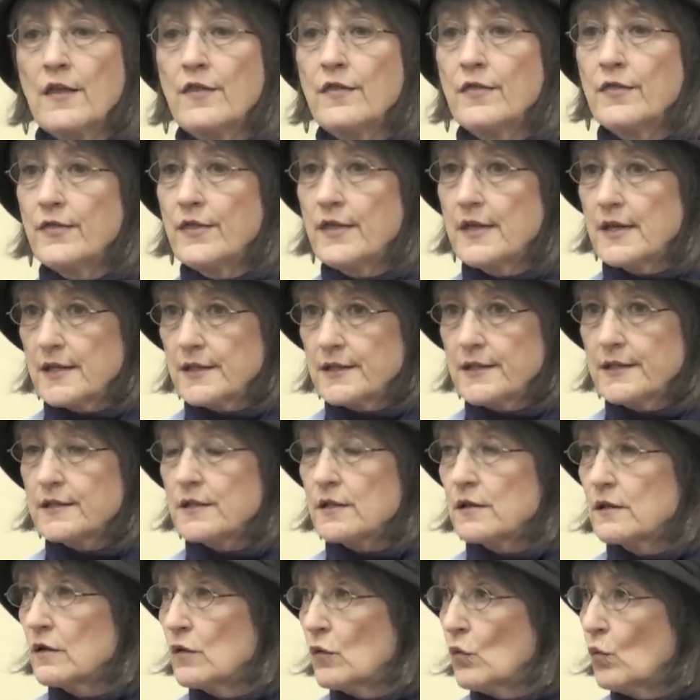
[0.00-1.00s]

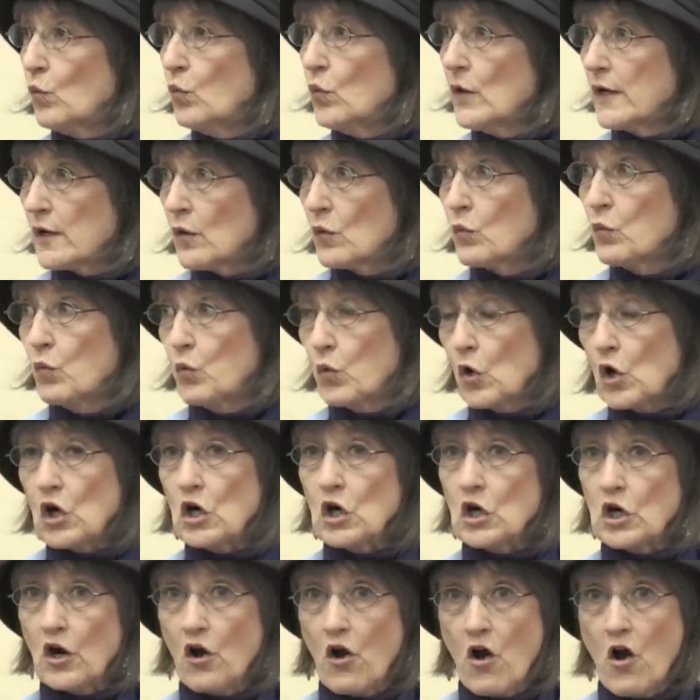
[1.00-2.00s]
This will
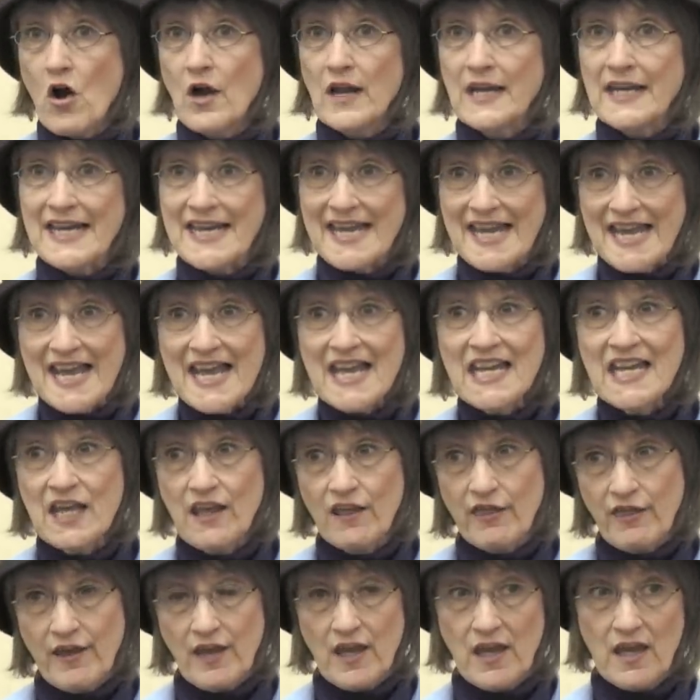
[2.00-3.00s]
work on
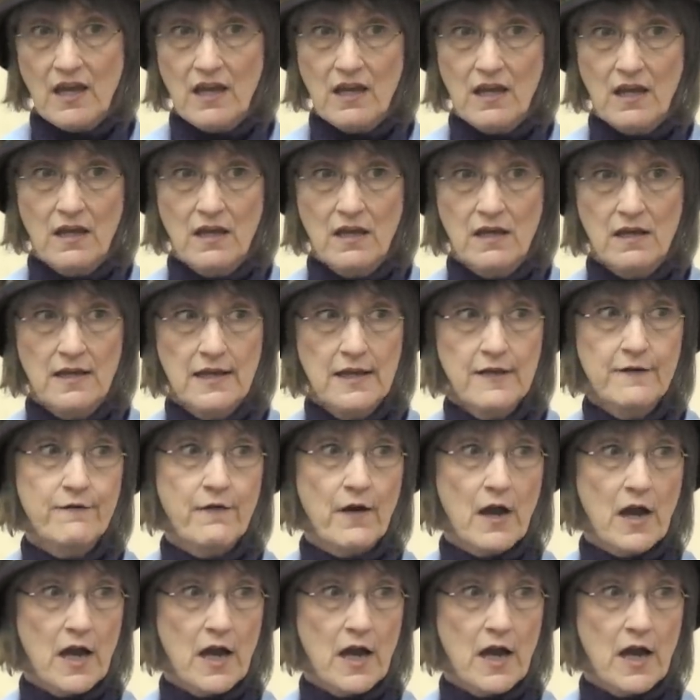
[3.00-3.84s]
anything if